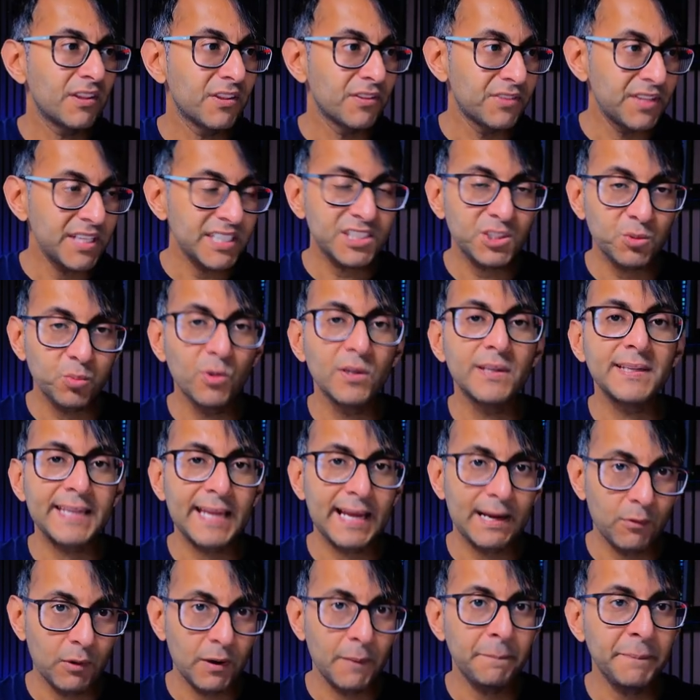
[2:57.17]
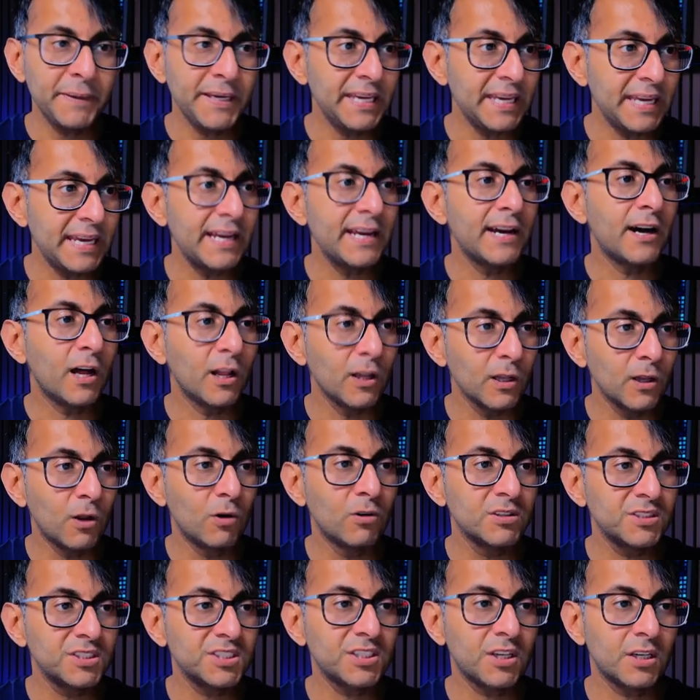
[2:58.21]
this will now appear
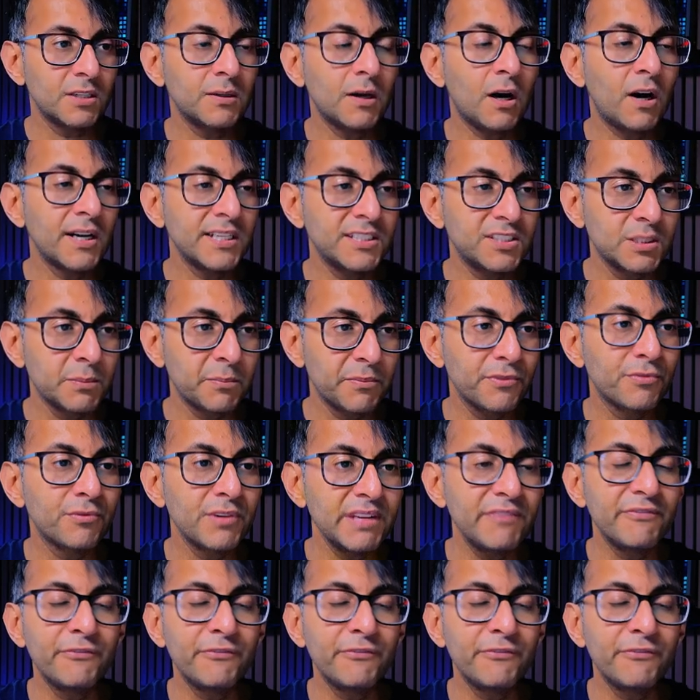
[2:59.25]
alongside item 3,